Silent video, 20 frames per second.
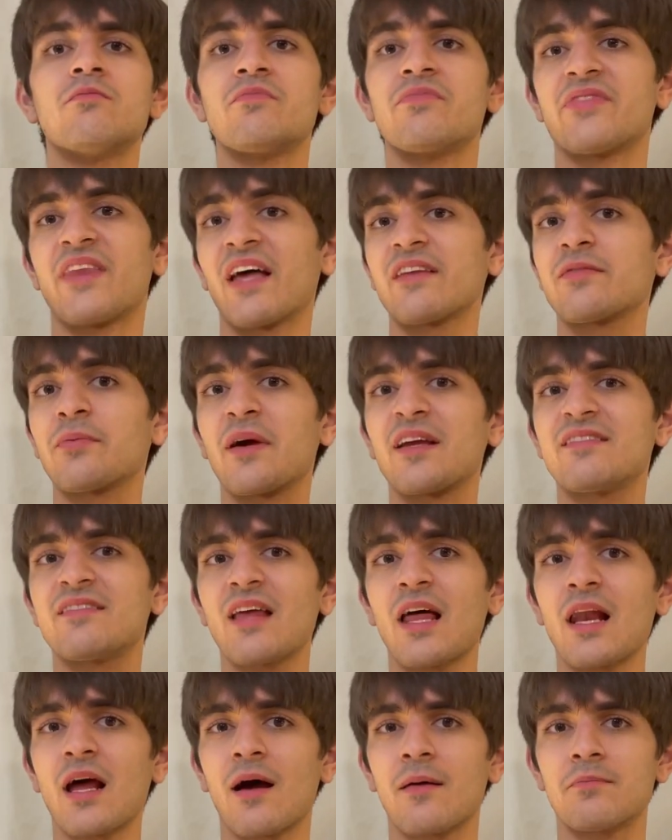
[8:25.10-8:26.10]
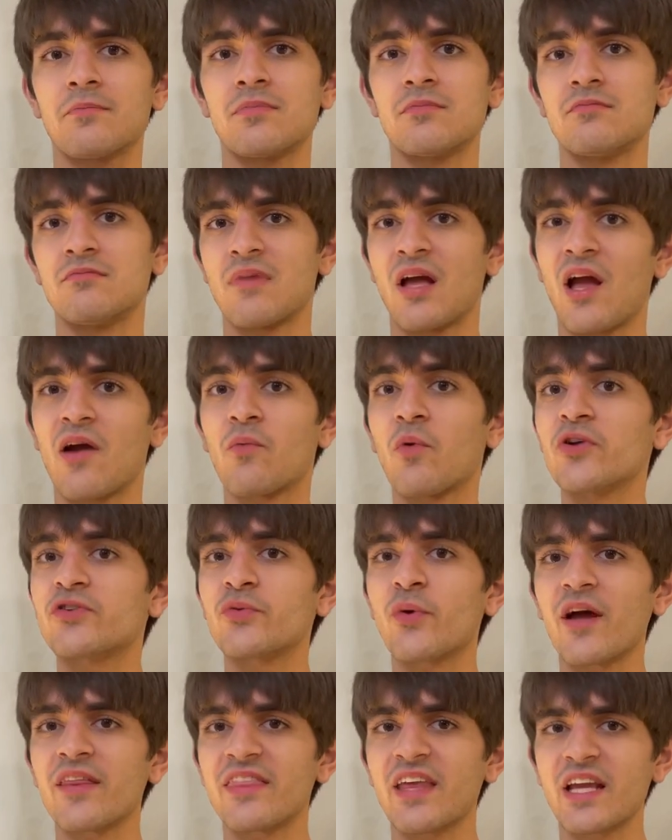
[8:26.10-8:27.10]
that's my setup. And what do I
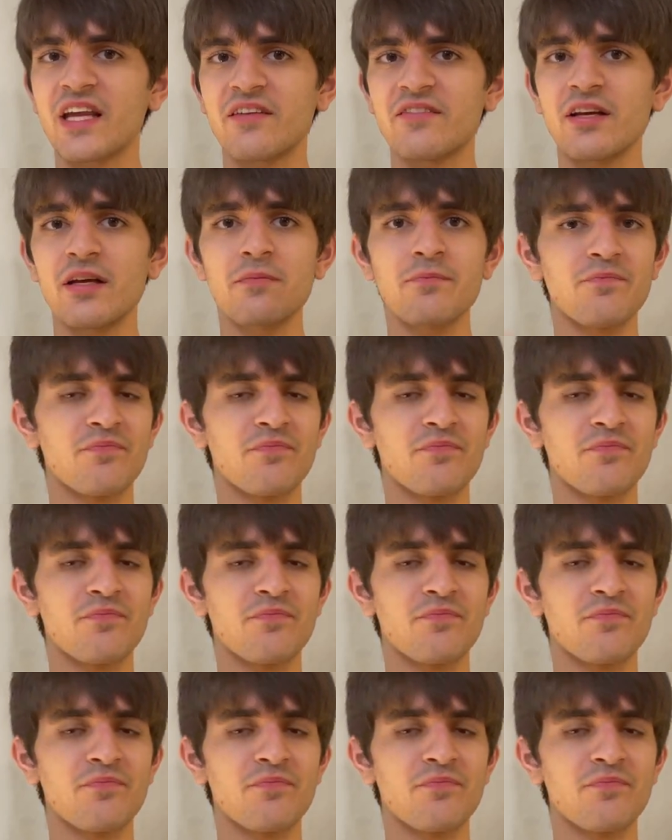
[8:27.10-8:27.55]
think of it?